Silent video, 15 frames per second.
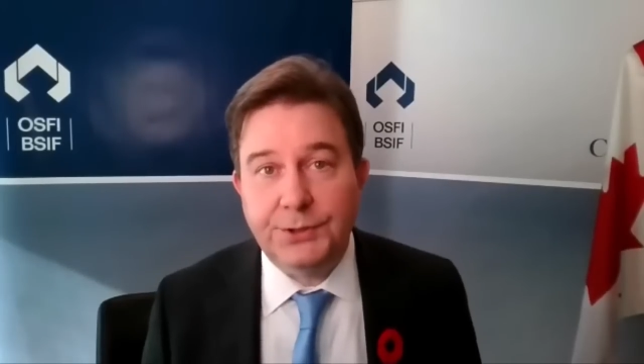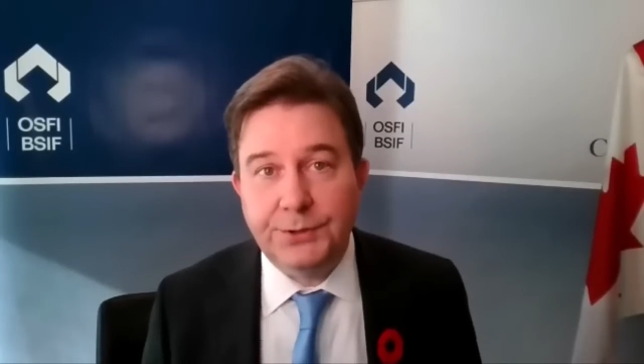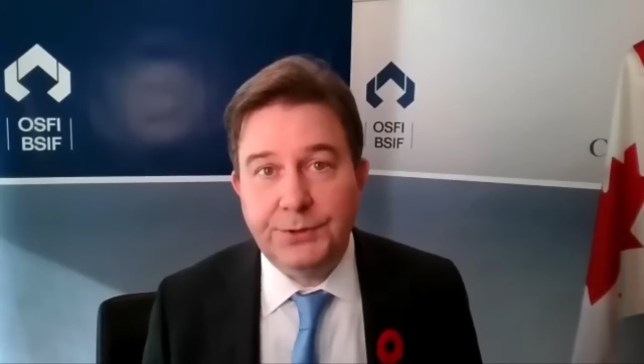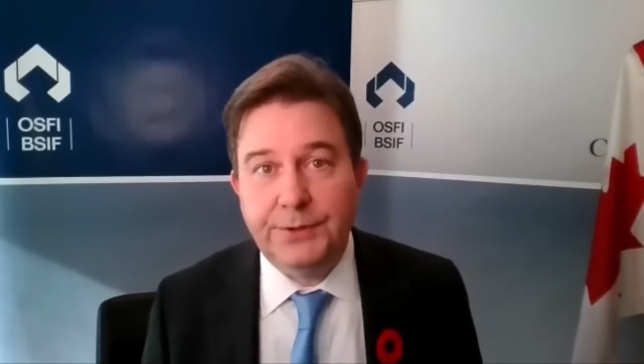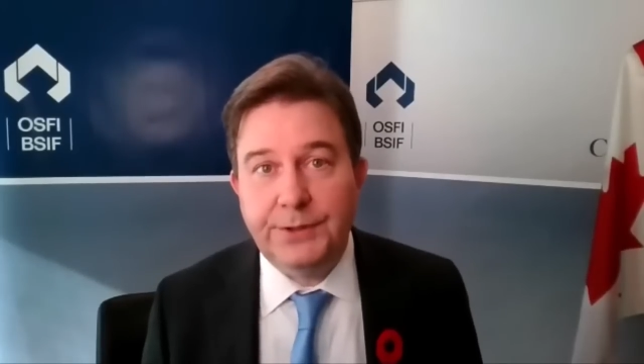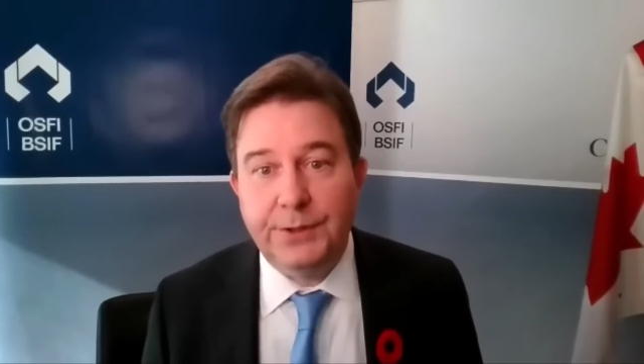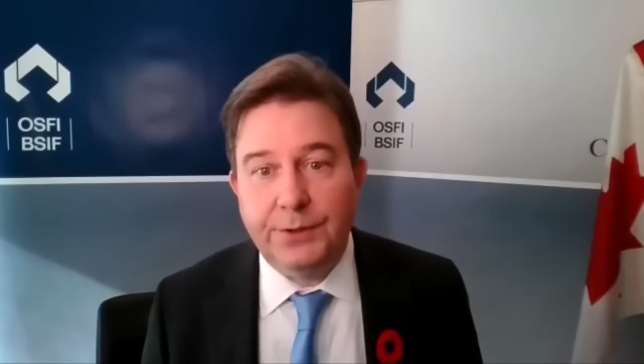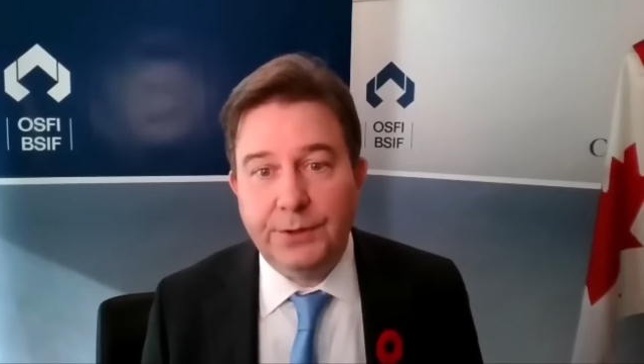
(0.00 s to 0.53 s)
to
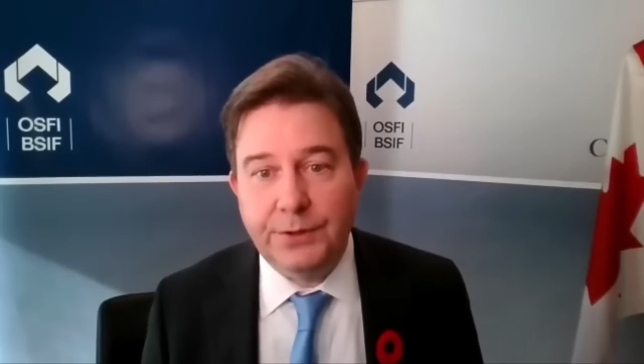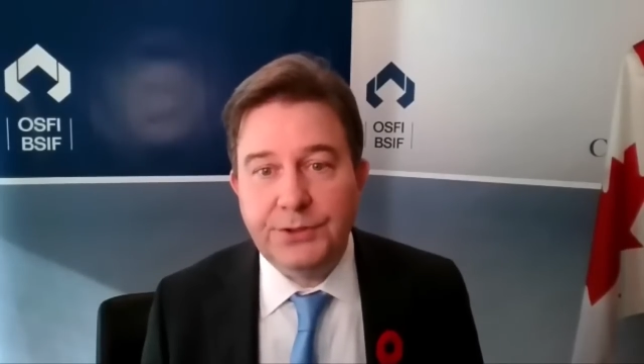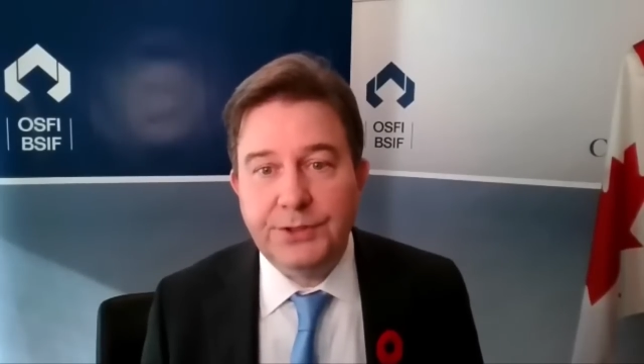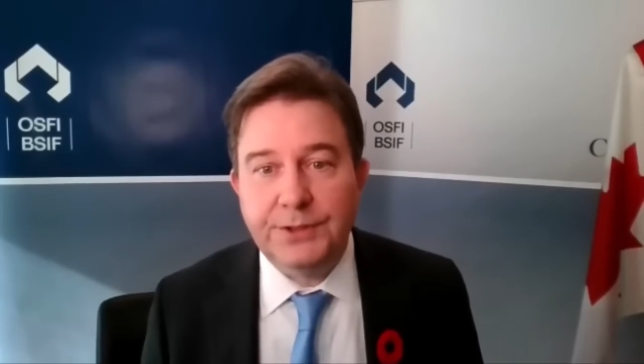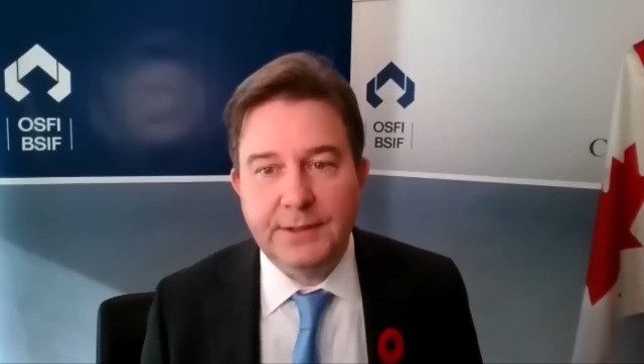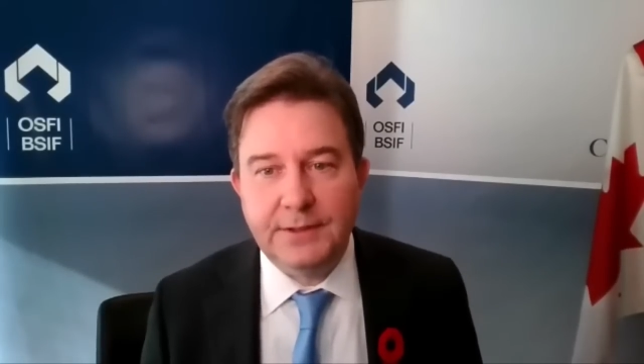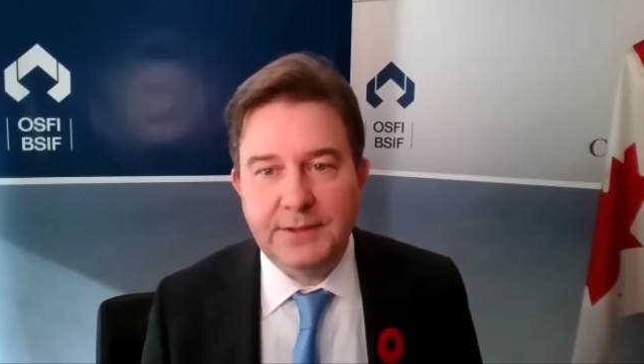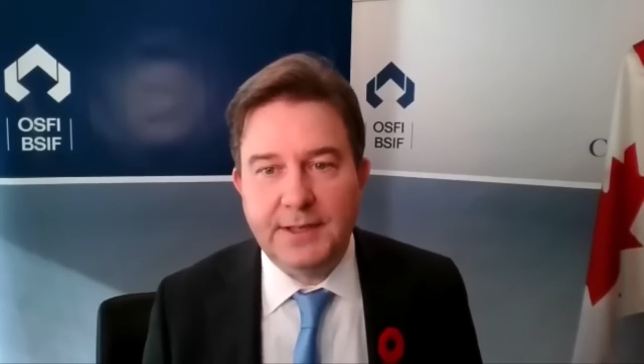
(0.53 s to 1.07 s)
the urgent
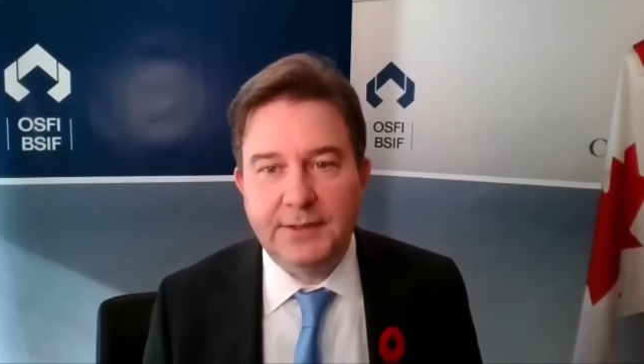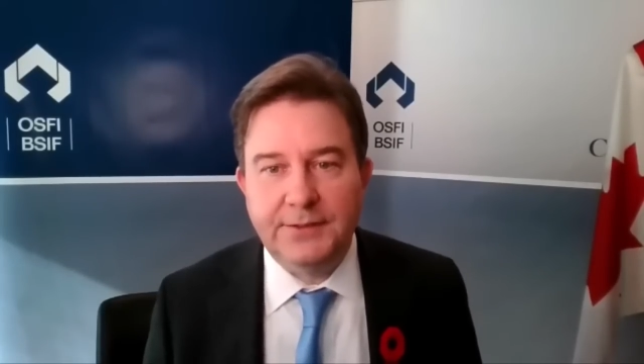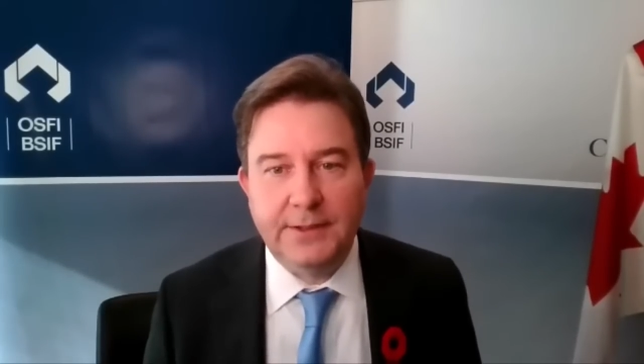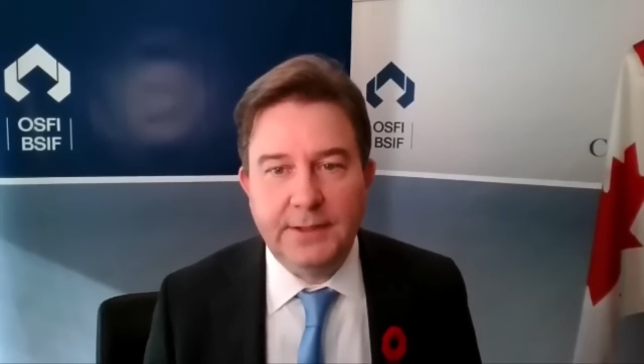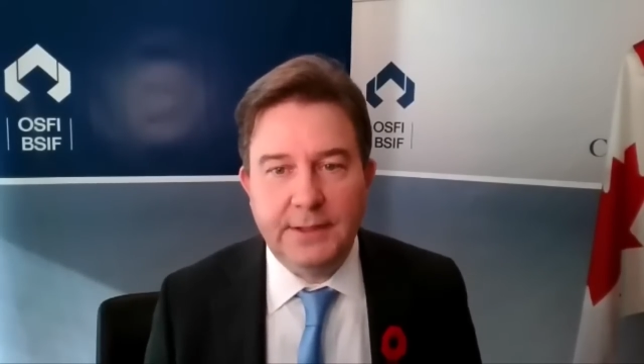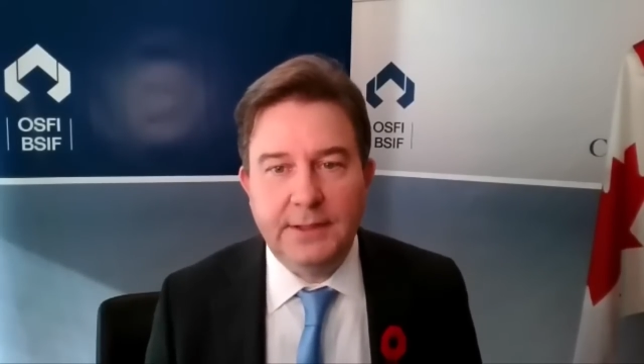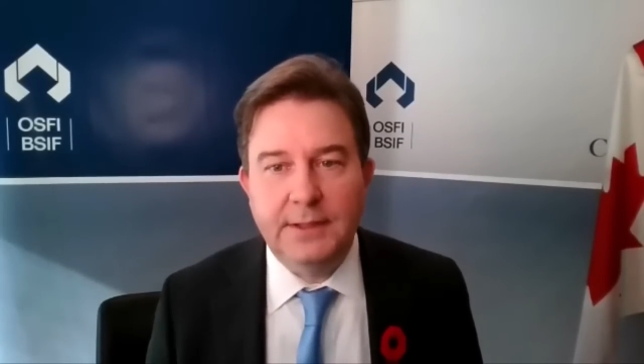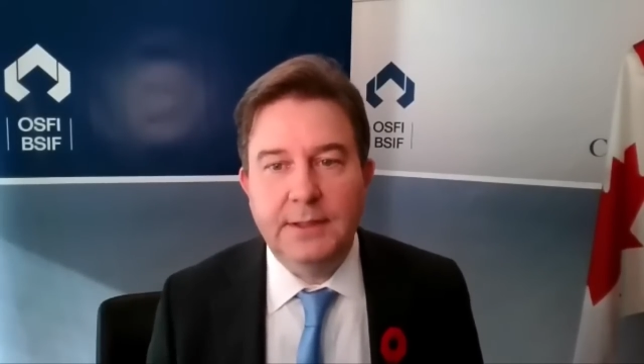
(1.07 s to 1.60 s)

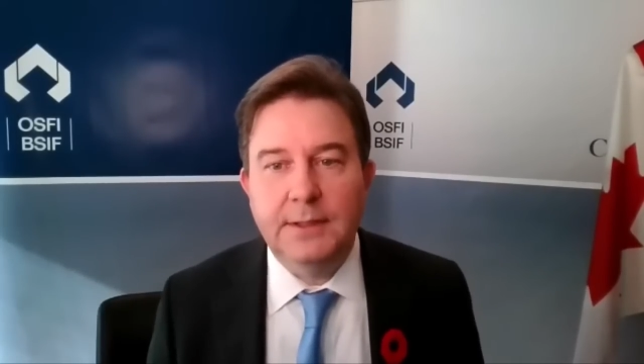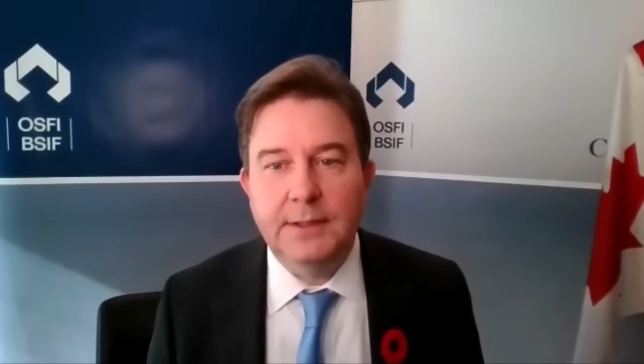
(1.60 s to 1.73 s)
necessity